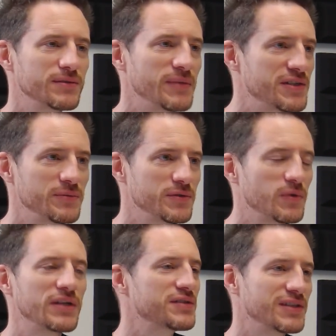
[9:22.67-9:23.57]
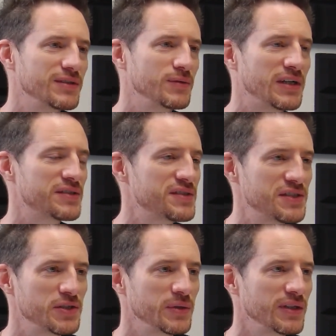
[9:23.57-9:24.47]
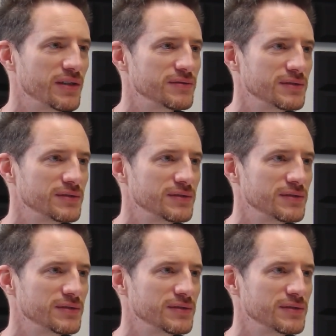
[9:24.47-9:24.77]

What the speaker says: measurements? What else is it doing now?